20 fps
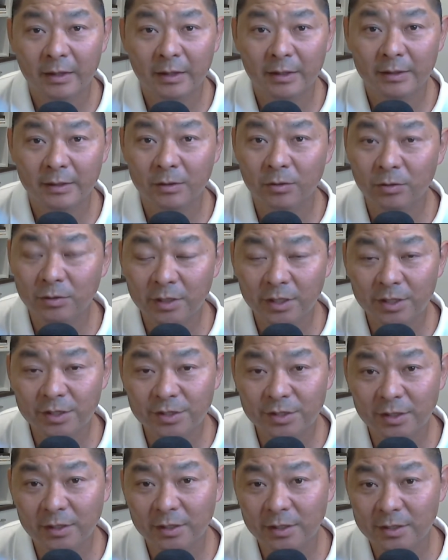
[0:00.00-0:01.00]
And the
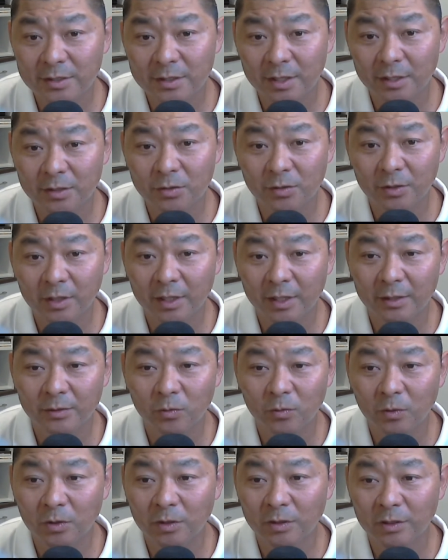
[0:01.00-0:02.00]
condition is that you
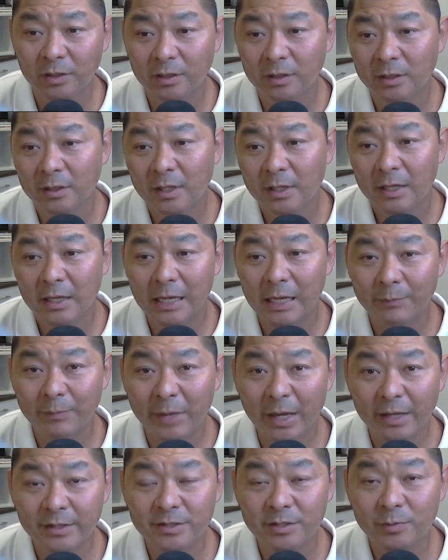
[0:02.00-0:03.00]
can work a
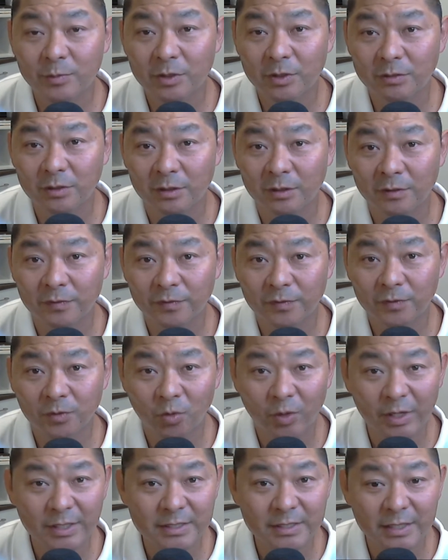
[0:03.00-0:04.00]
maximum of
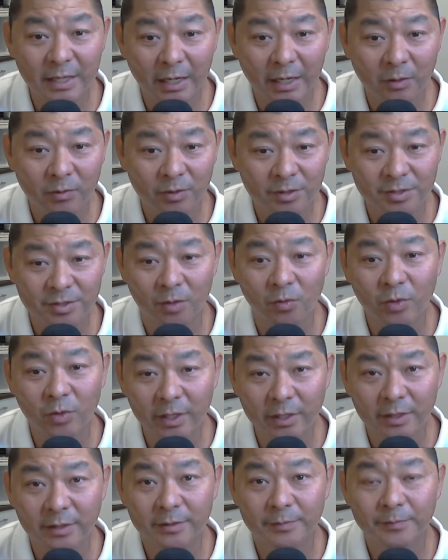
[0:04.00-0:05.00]
20 hours a
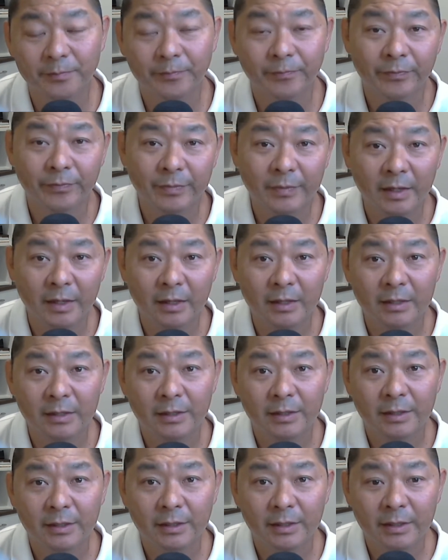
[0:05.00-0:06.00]
week.
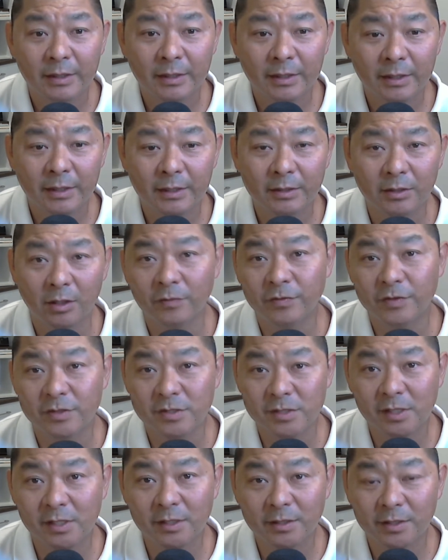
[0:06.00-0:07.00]
And
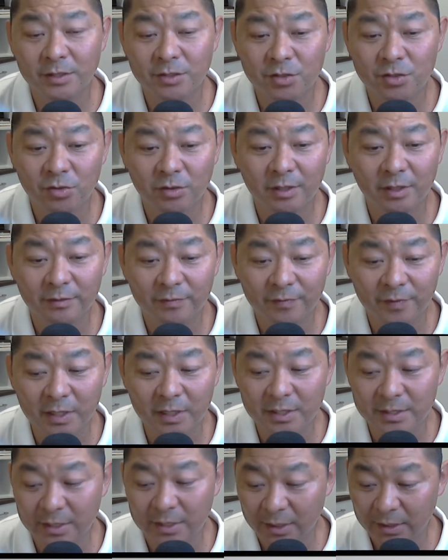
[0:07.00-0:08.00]
obviously the student
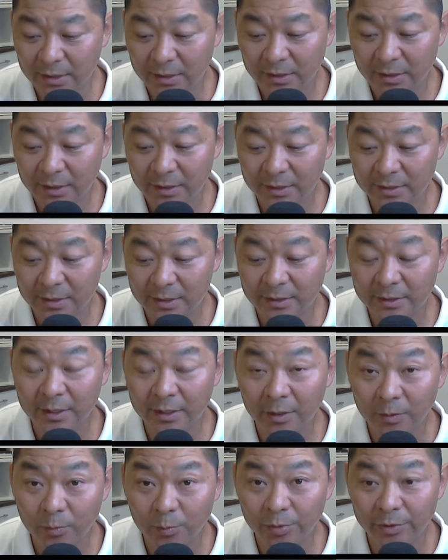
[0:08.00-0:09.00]
visa is a
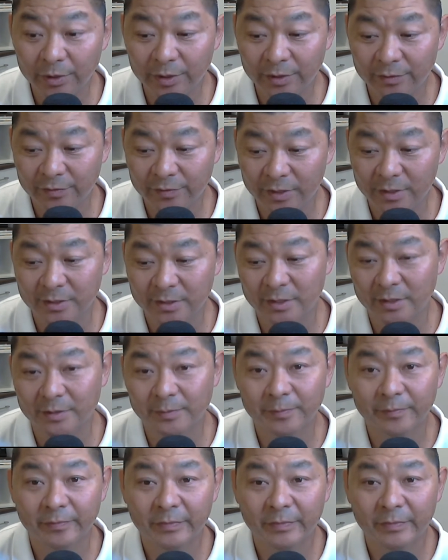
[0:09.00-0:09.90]
temporary visa.